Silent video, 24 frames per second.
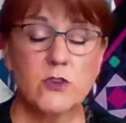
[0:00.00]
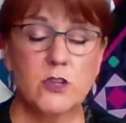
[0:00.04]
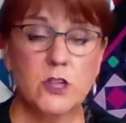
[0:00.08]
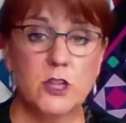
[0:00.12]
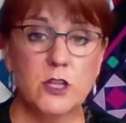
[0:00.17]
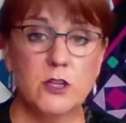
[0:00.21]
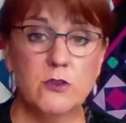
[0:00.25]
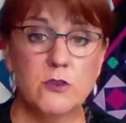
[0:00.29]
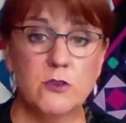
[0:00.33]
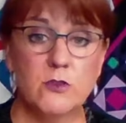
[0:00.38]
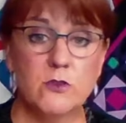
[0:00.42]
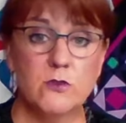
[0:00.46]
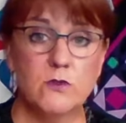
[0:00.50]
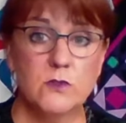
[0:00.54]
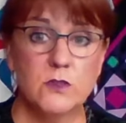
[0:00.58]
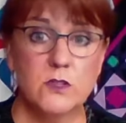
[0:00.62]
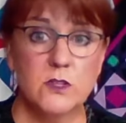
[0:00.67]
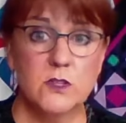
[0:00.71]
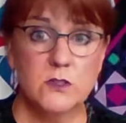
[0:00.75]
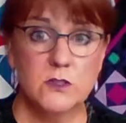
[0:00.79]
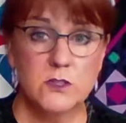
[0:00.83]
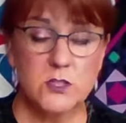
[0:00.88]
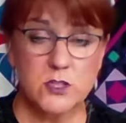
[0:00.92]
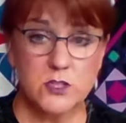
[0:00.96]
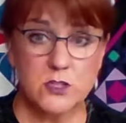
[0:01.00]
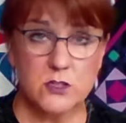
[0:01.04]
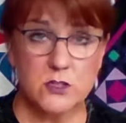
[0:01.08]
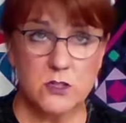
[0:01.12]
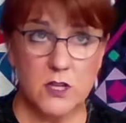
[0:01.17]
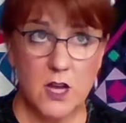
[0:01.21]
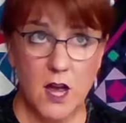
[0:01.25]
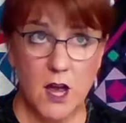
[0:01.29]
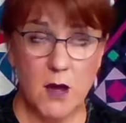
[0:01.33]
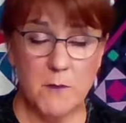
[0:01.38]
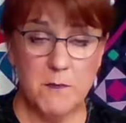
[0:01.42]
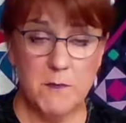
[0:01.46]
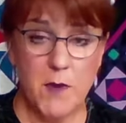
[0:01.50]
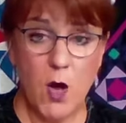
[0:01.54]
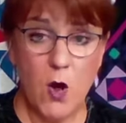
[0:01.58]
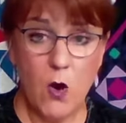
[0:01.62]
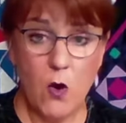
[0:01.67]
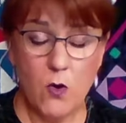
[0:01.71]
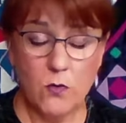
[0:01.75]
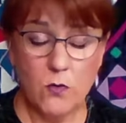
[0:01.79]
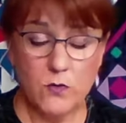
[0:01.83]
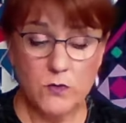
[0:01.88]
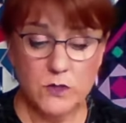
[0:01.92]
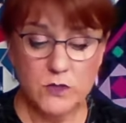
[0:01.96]
glue um,
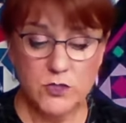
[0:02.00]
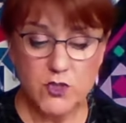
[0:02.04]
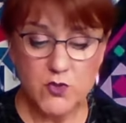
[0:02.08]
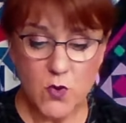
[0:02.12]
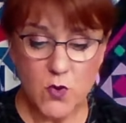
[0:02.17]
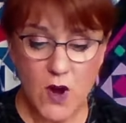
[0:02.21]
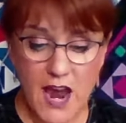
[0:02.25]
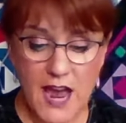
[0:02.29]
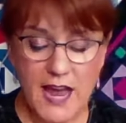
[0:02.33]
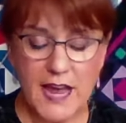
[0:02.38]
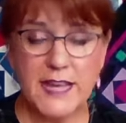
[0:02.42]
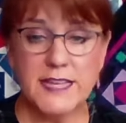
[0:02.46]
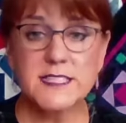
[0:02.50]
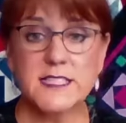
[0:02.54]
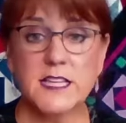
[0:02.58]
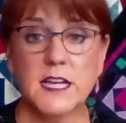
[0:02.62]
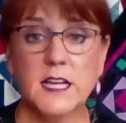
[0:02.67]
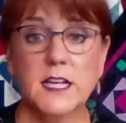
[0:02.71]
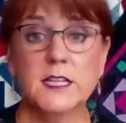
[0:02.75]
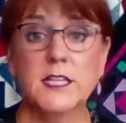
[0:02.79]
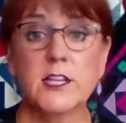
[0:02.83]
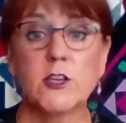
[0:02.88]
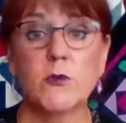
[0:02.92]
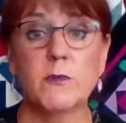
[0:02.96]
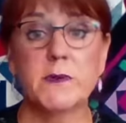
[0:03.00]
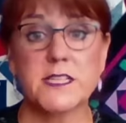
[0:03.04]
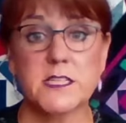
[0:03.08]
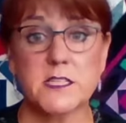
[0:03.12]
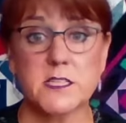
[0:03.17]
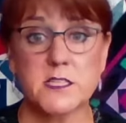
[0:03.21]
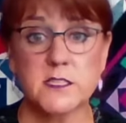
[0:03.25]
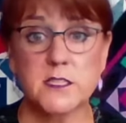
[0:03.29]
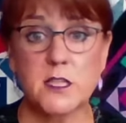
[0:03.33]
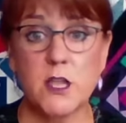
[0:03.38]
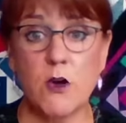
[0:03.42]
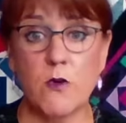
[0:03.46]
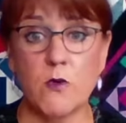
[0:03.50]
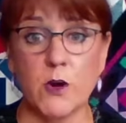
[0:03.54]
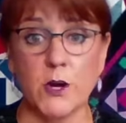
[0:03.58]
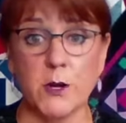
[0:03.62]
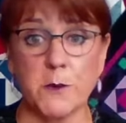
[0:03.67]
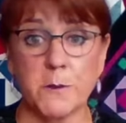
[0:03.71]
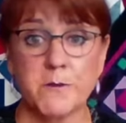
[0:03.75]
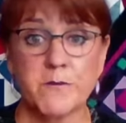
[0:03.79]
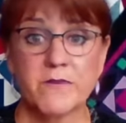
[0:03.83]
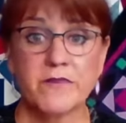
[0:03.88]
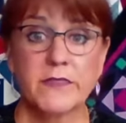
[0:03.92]
dries a little bit slower.